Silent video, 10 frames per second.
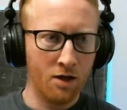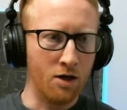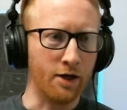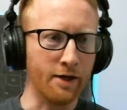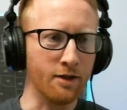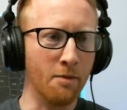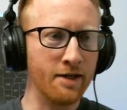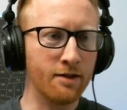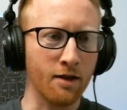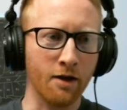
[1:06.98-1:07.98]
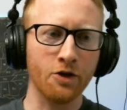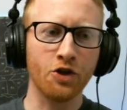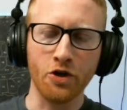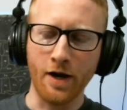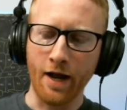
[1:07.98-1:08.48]
Okay, so I'm basically going to
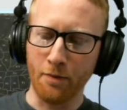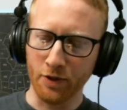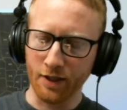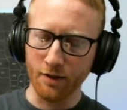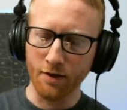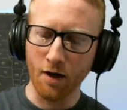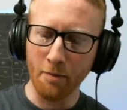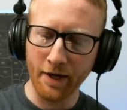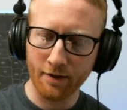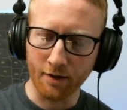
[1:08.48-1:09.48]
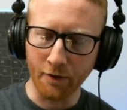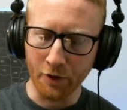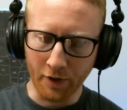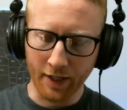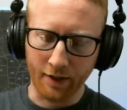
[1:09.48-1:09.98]
show you how to put these on. Basically, when
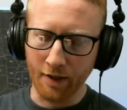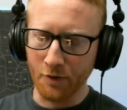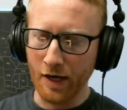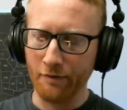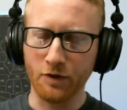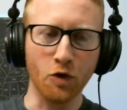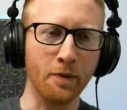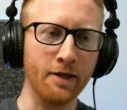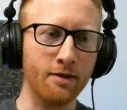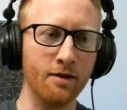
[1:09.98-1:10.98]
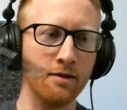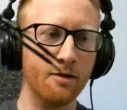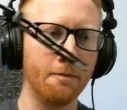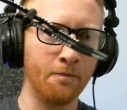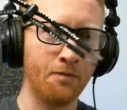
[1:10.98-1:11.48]
you get them, you have two pieces.